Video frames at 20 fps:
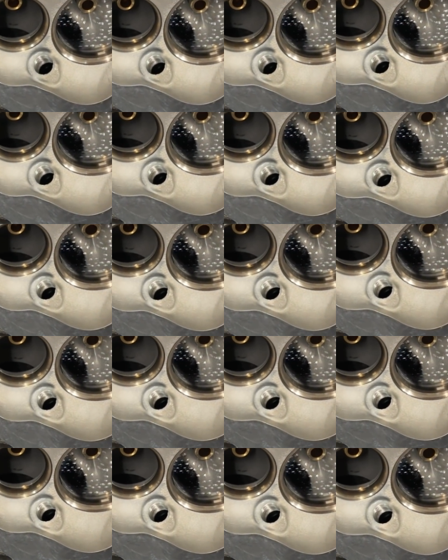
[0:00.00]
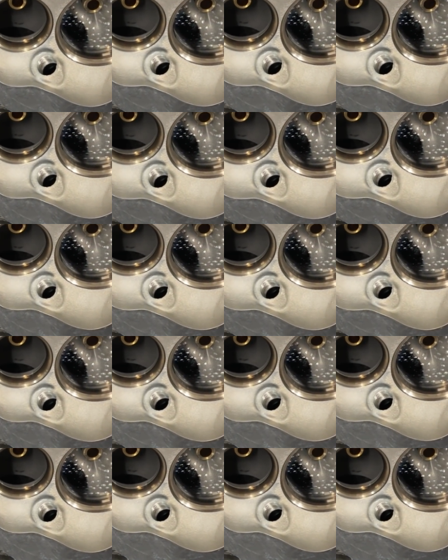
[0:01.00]
different, but I thought I'd show
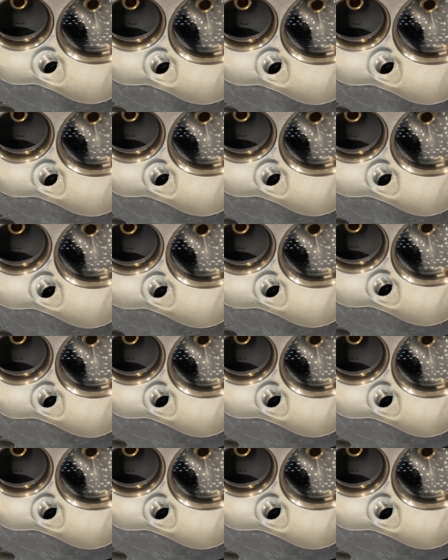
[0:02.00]
you, okay?